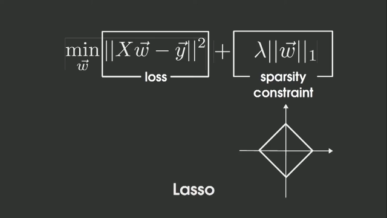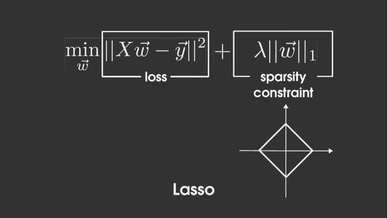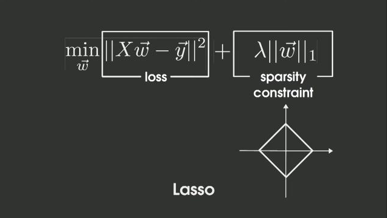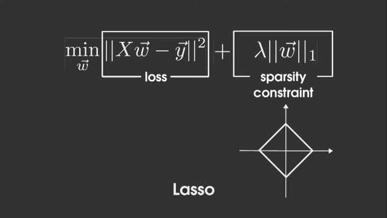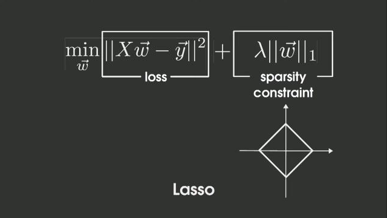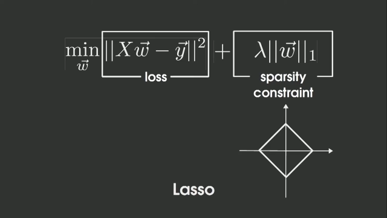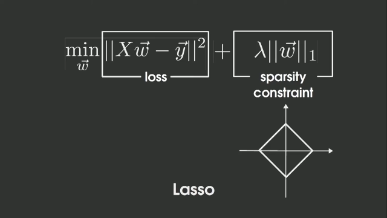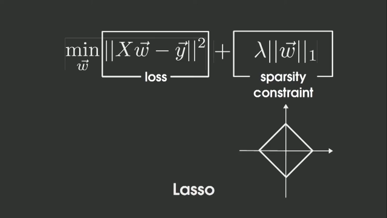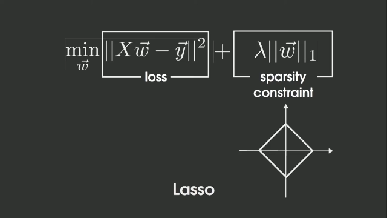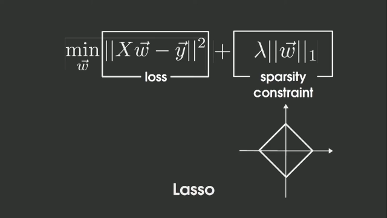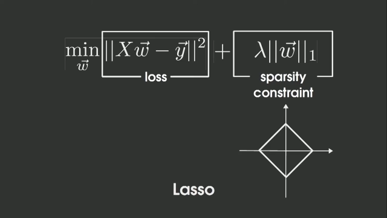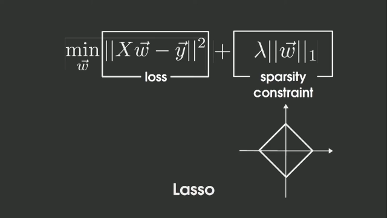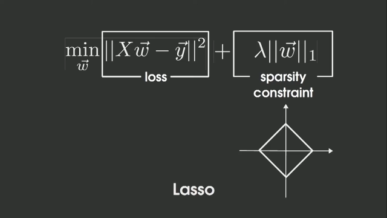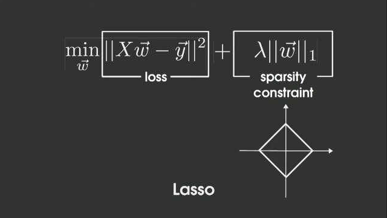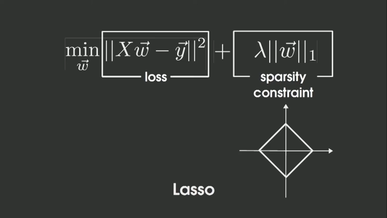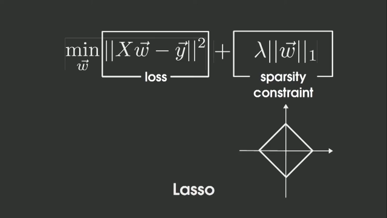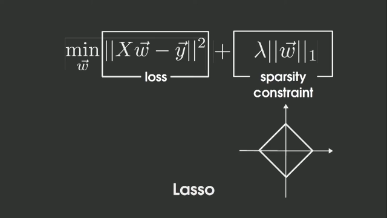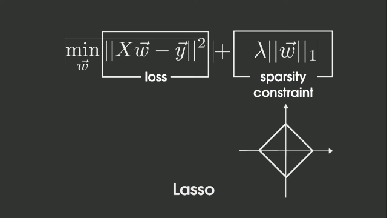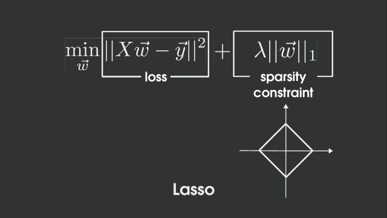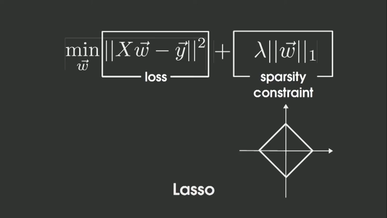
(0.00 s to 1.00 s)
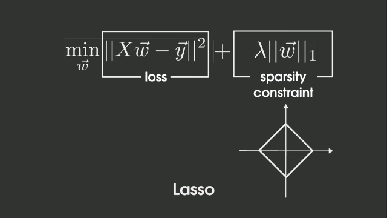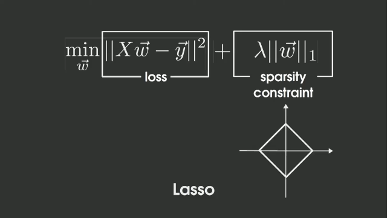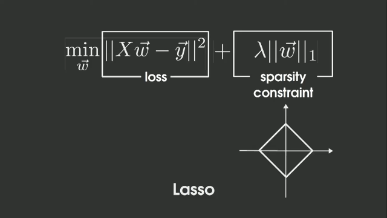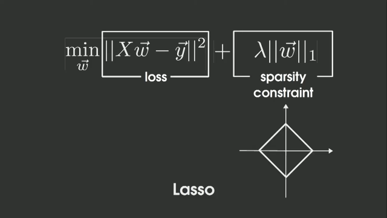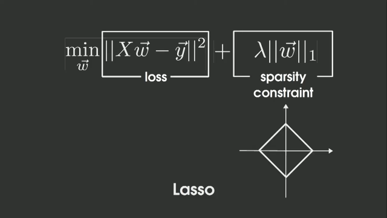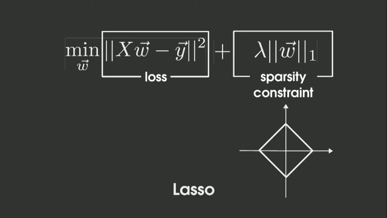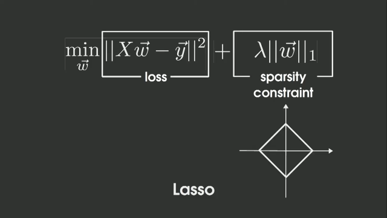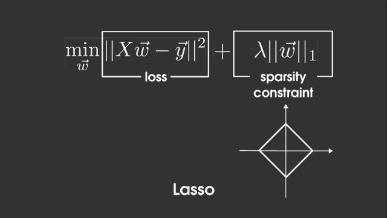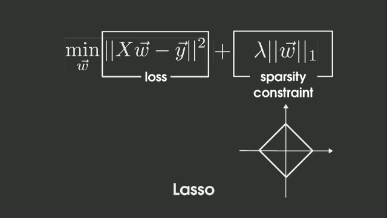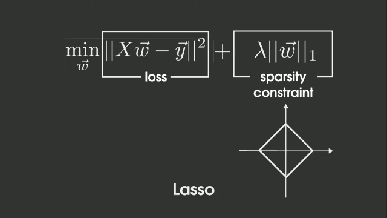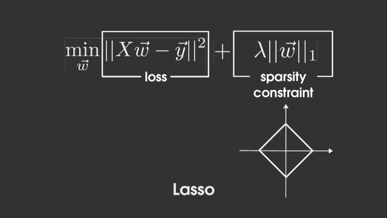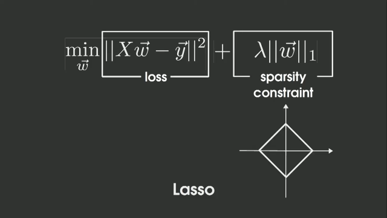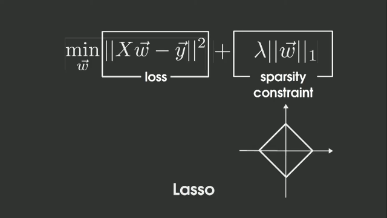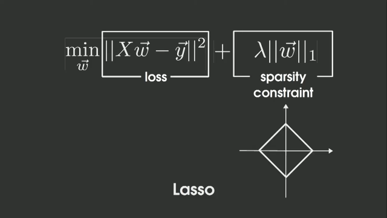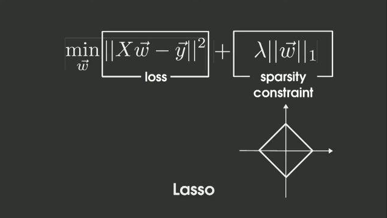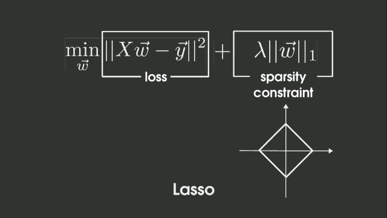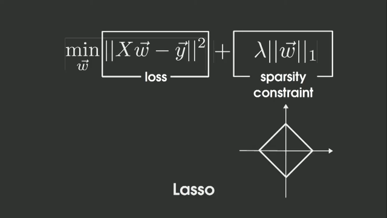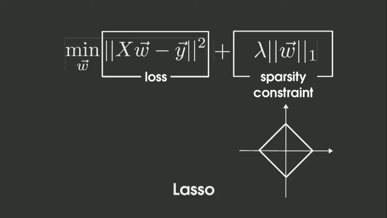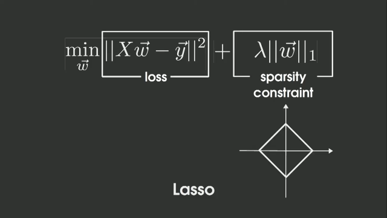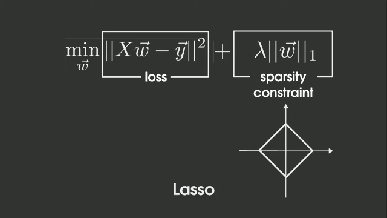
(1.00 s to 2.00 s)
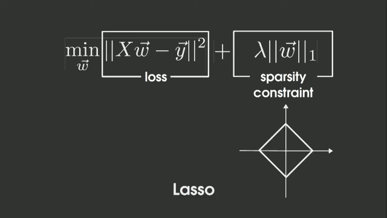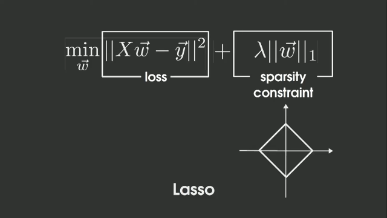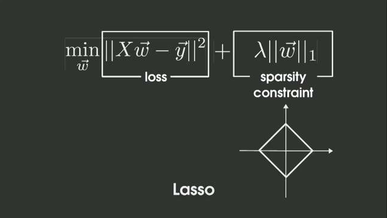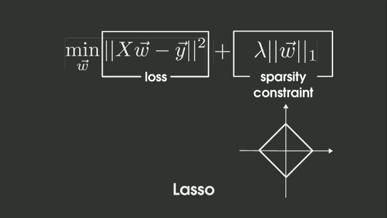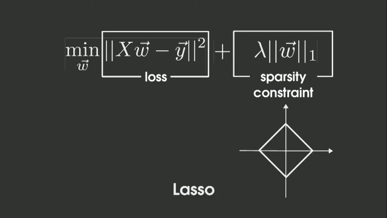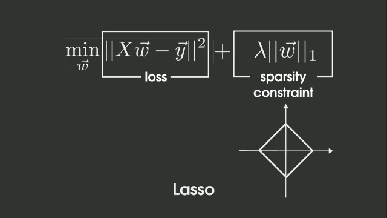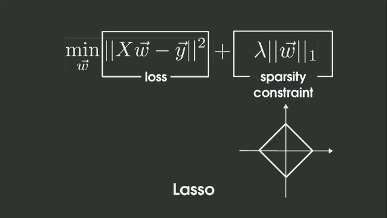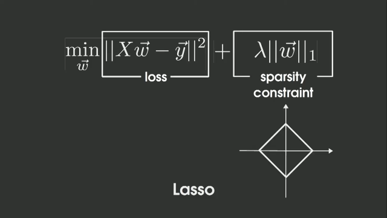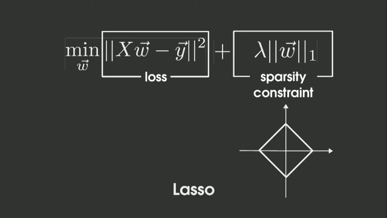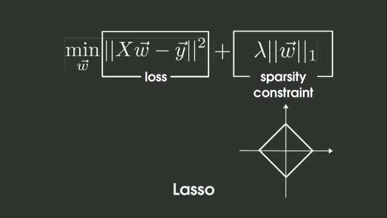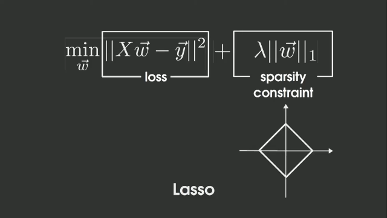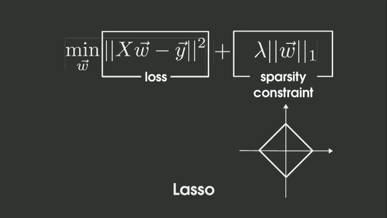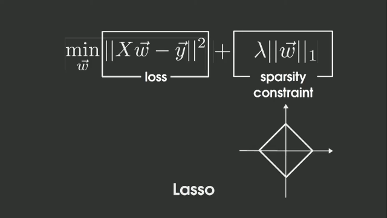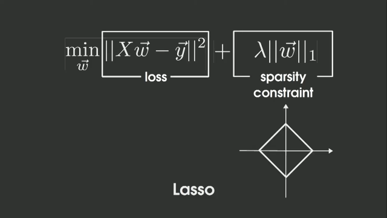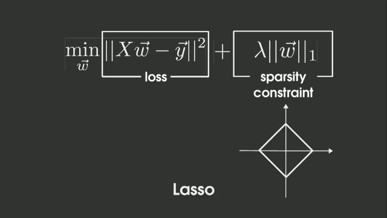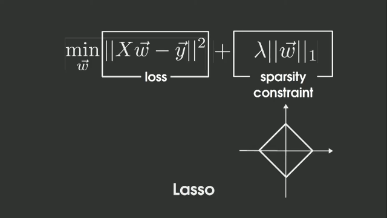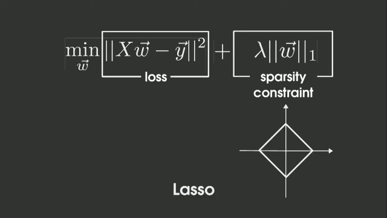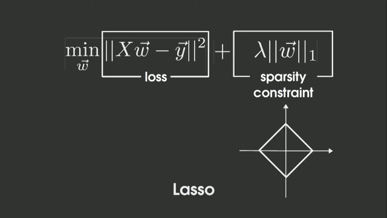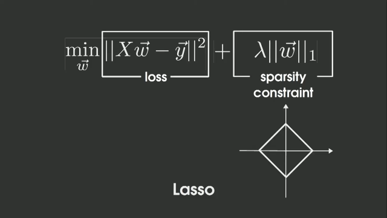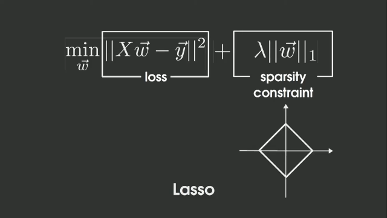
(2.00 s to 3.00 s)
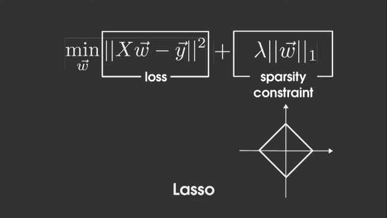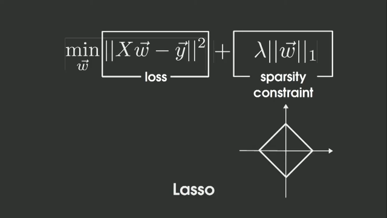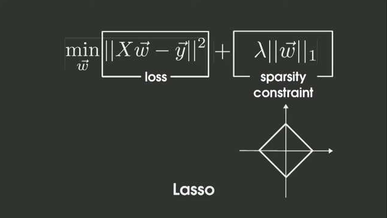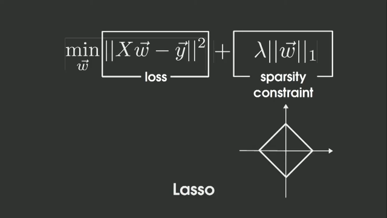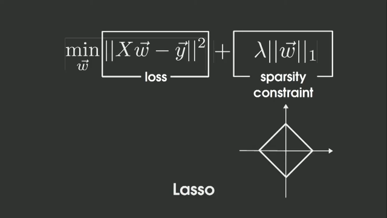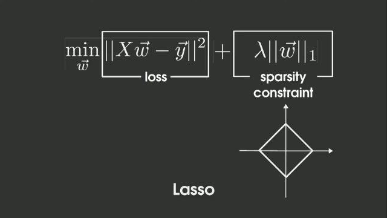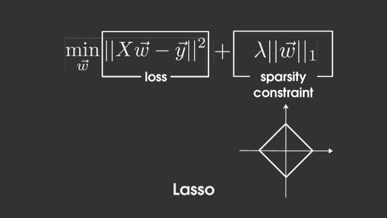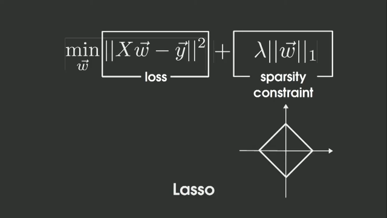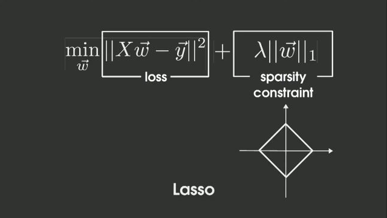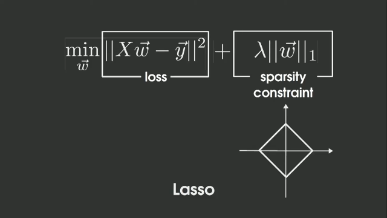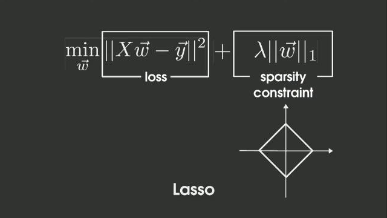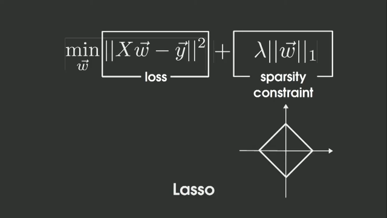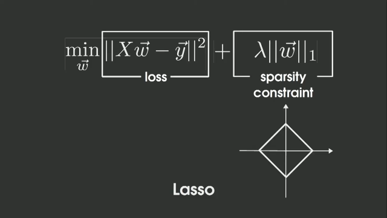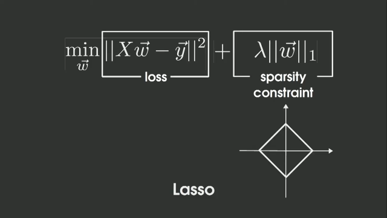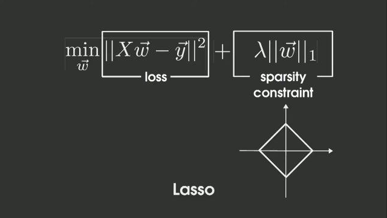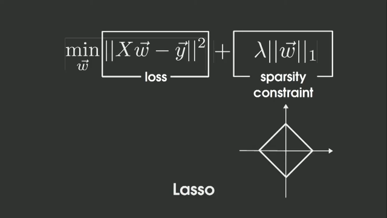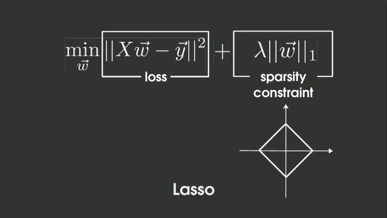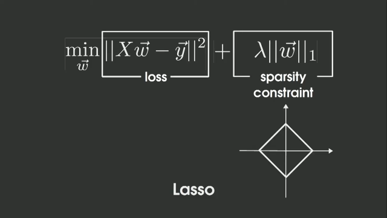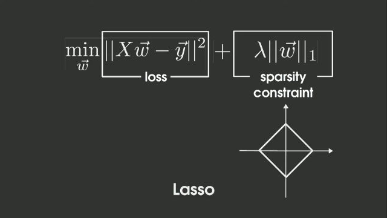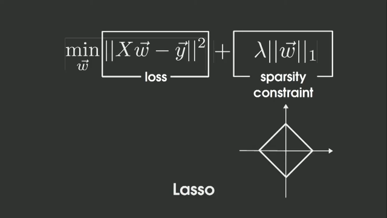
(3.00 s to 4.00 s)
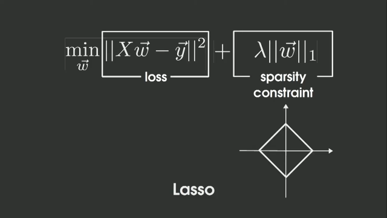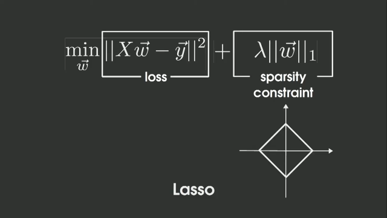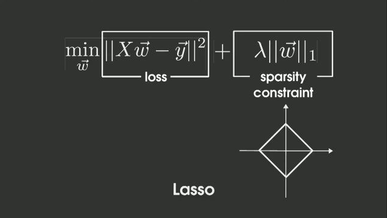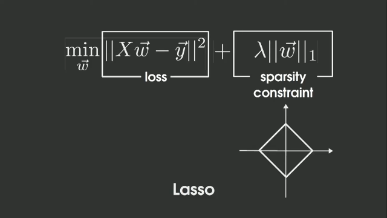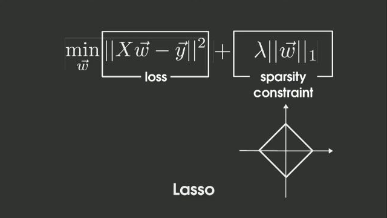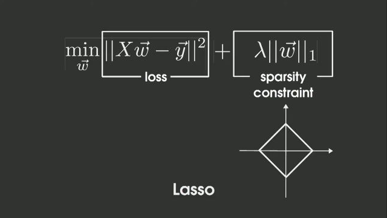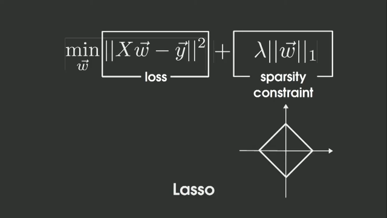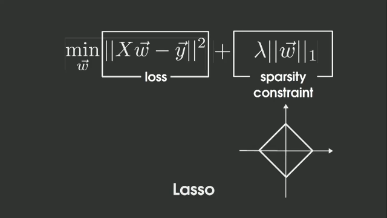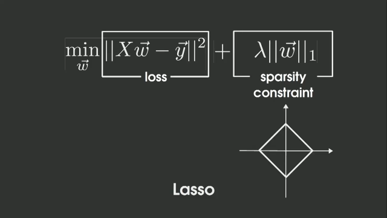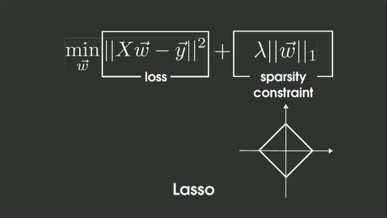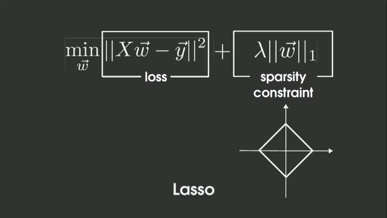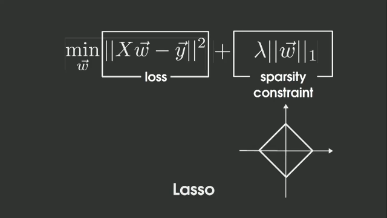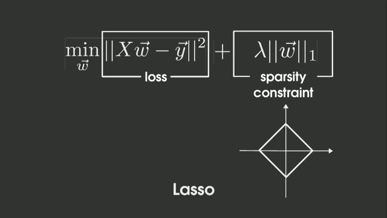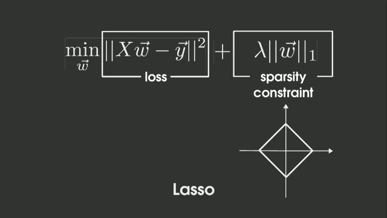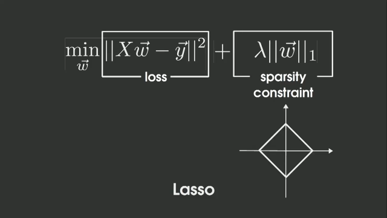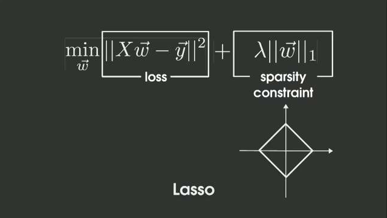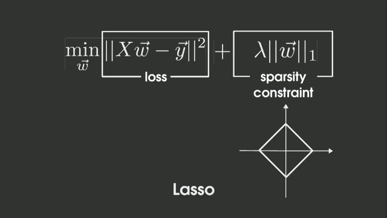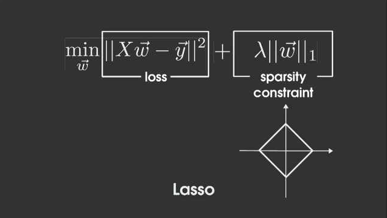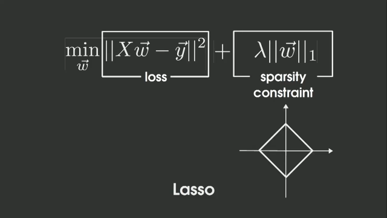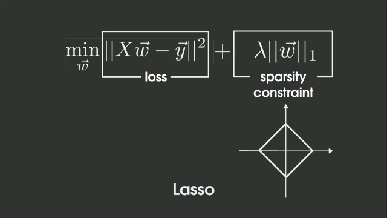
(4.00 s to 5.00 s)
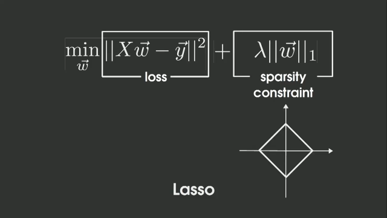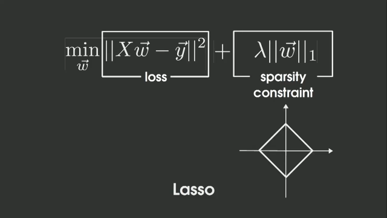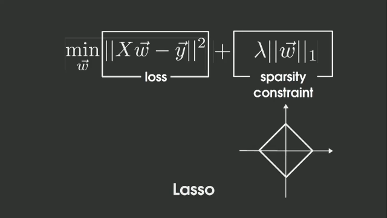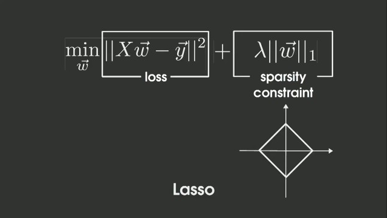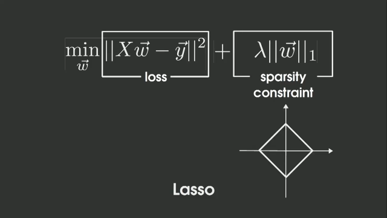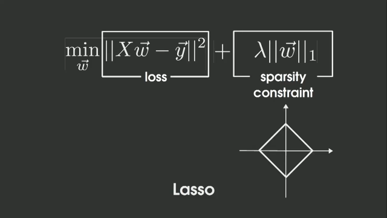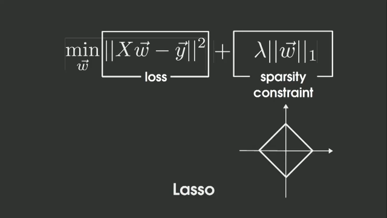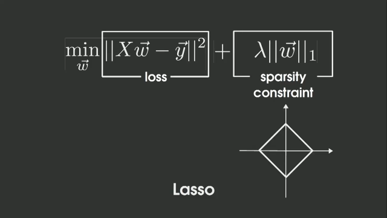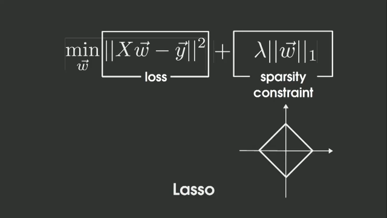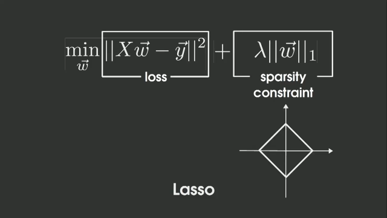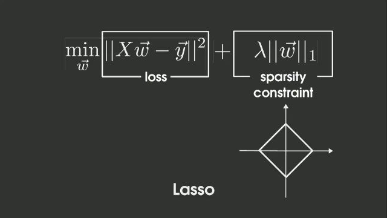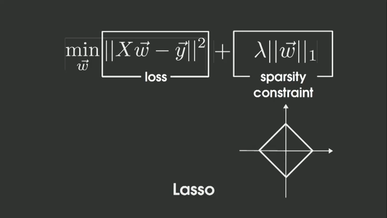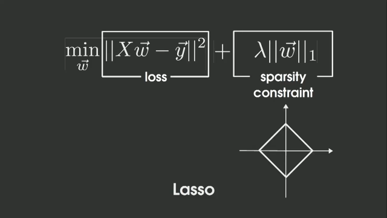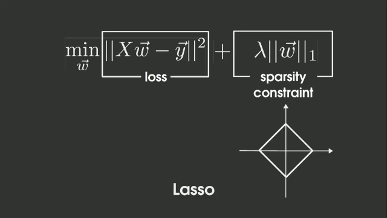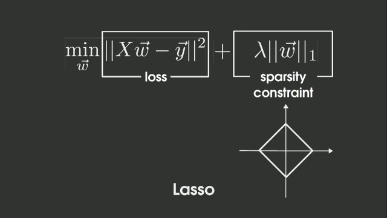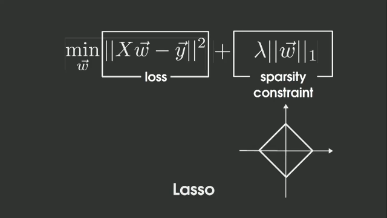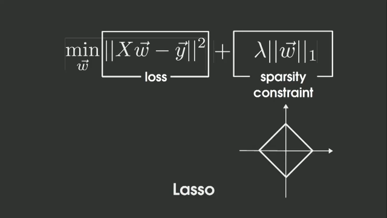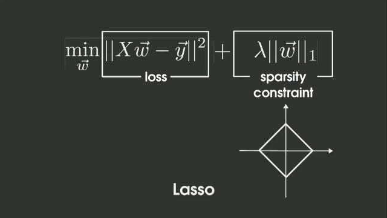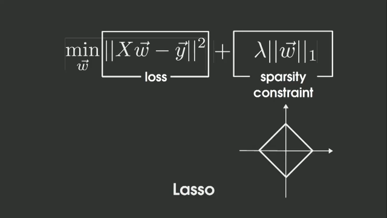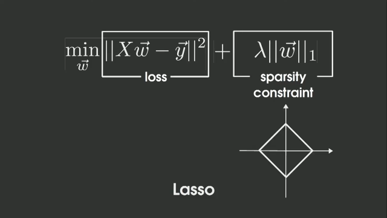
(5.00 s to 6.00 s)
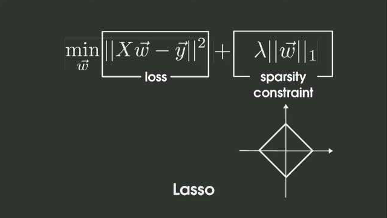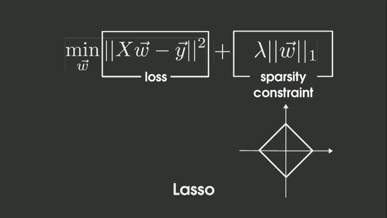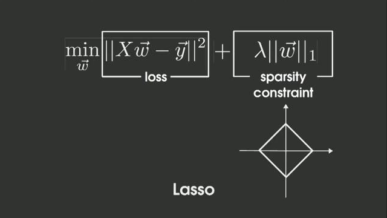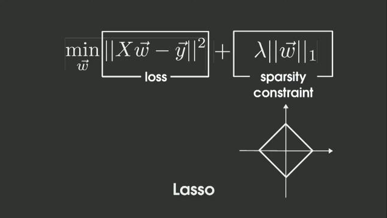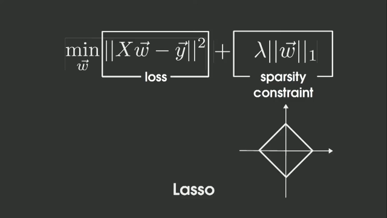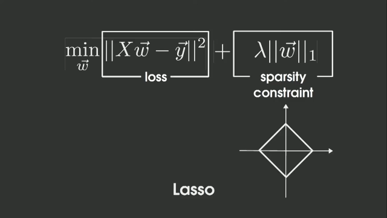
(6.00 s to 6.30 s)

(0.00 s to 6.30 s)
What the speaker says: [unreadable: no face in view]